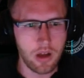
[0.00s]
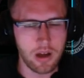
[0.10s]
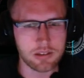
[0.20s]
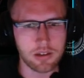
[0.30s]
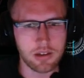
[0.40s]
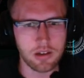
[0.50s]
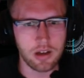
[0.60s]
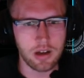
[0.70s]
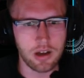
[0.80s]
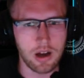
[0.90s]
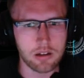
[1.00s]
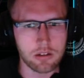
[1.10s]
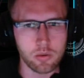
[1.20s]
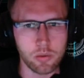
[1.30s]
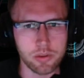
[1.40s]
and I'll
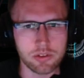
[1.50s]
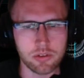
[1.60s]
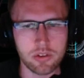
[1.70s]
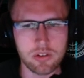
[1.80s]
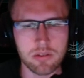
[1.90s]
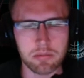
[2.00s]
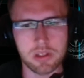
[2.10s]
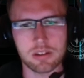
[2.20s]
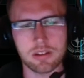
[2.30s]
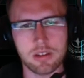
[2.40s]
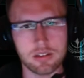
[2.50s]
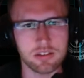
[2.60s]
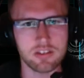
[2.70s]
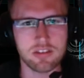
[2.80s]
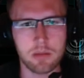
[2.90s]
go into explaining the
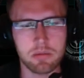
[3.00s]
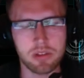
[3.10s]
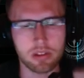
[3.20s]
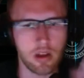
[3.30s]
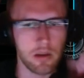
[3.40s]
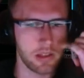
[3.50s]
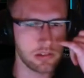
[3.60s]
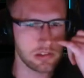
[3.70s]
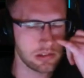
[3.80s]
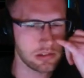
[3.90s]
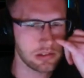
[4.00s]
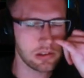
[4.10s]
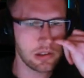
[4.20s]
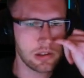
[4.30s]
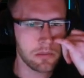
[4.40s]
intercept thing that I mentioned
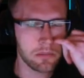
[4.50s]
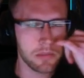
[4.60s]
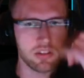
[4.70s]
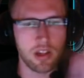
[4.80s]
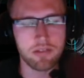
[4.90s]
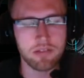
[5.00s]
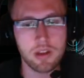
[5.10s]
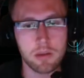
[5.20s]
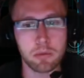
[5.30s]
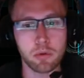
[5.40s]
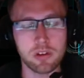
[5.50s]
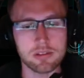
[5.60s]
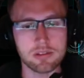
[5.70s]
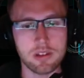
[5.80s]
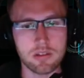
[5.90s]
because that's very
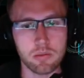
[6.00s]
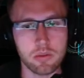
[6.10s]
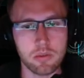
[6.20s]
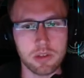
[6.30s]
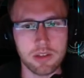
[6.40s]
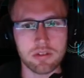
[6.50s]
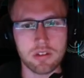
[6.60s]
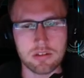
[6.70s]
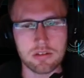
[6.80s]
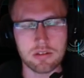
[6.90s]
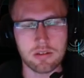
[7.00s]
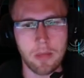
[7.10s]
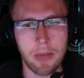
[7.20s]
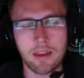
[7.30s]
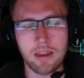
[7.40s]
important. That's what gives us,
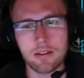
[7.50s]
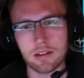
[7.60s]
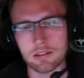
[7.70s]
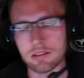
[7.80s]
at